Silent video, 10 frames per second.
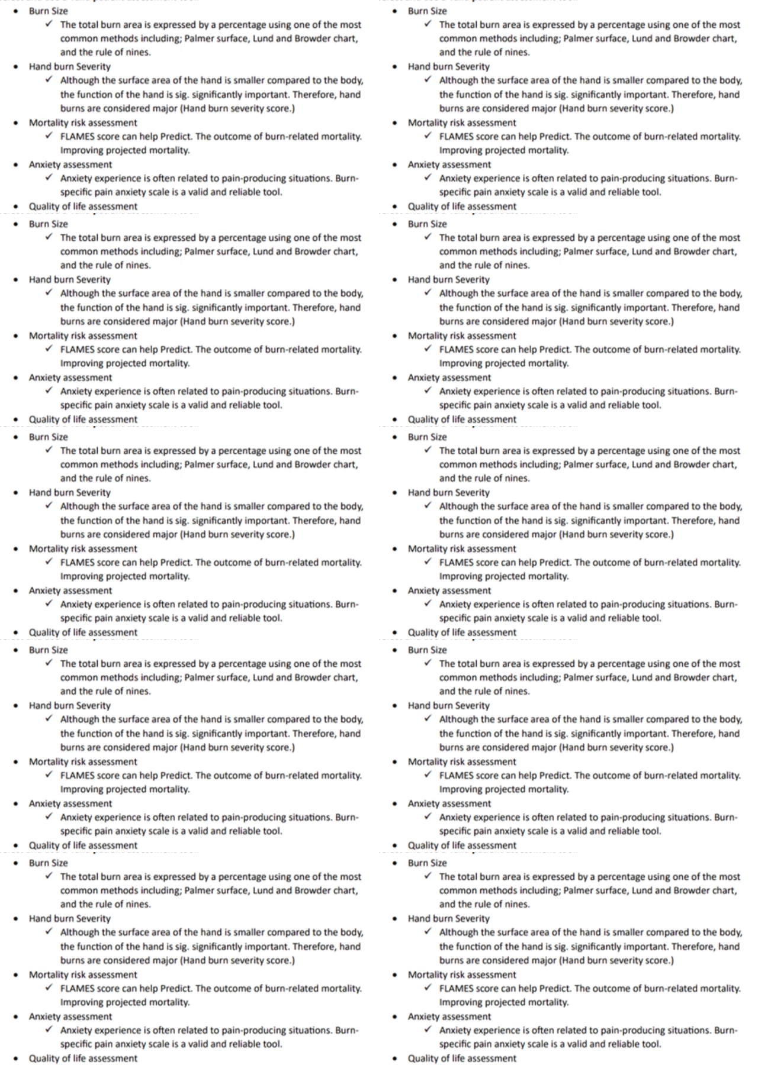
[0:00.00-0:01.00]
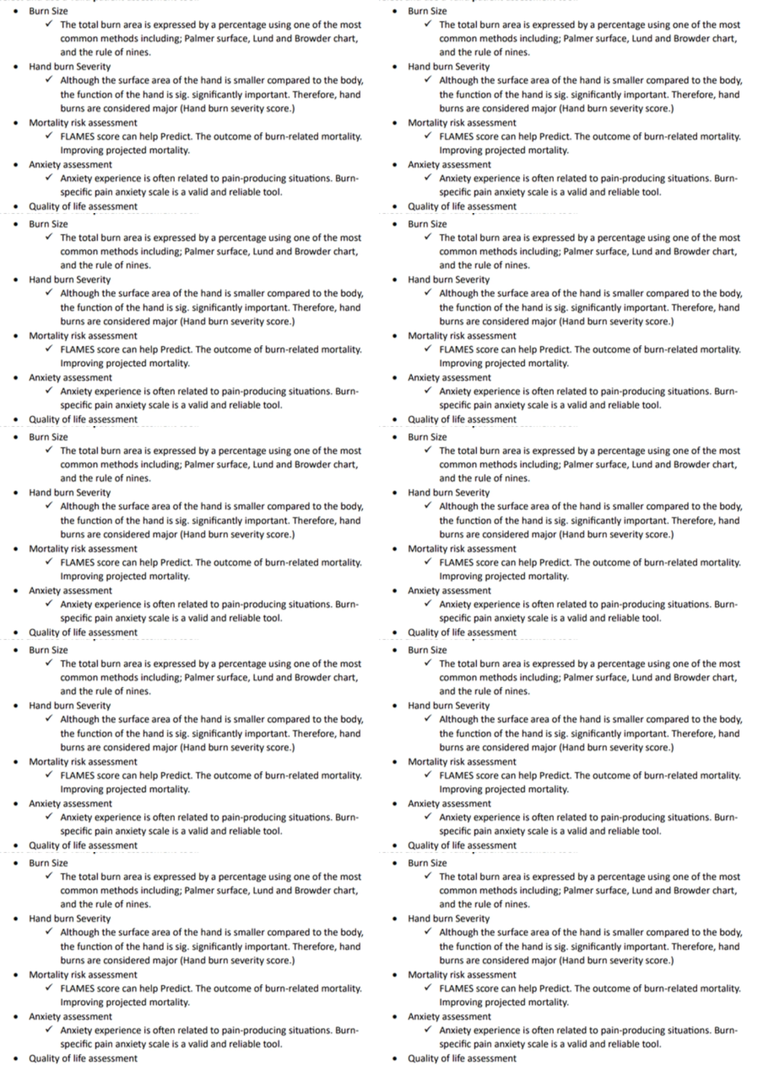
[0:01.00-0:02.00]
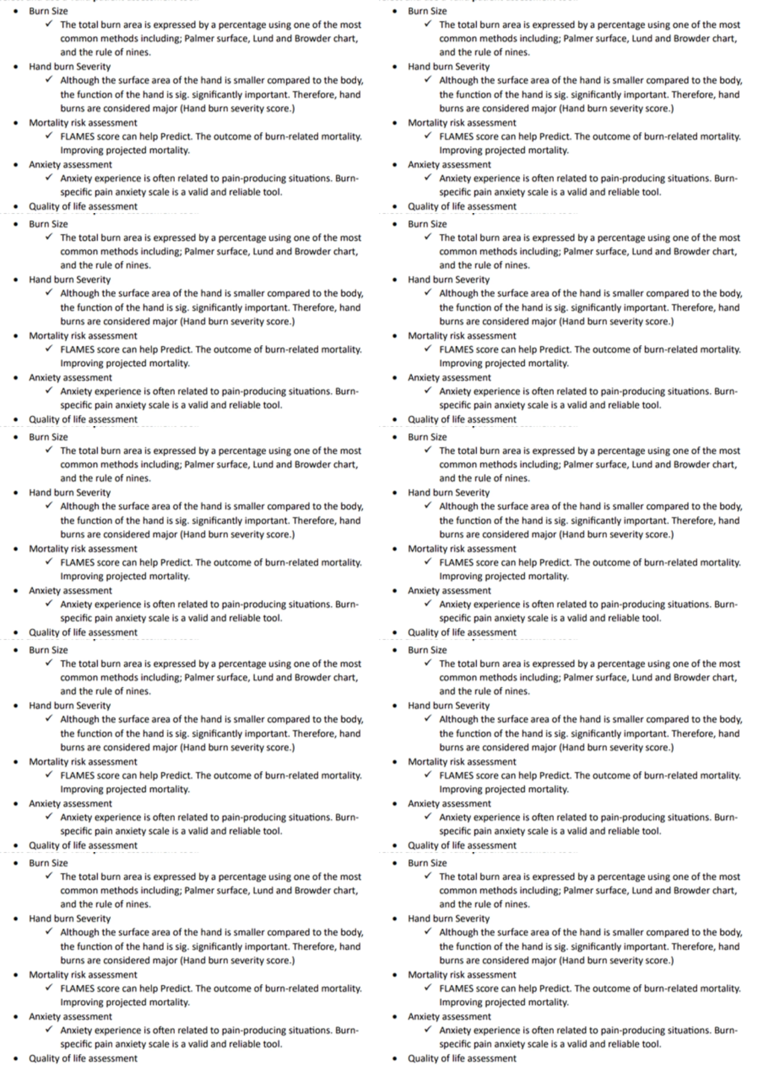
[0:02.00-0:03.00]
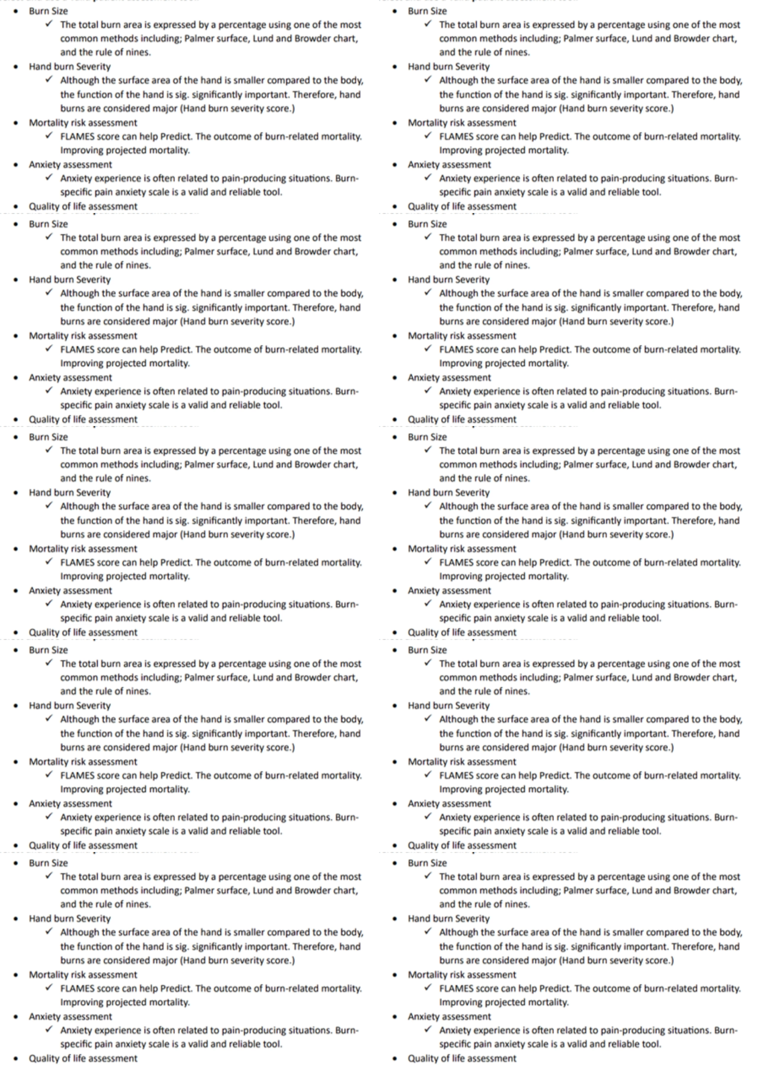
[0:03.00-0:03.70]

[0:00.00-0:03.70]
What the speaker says: No face is visible, so there are no lips to read.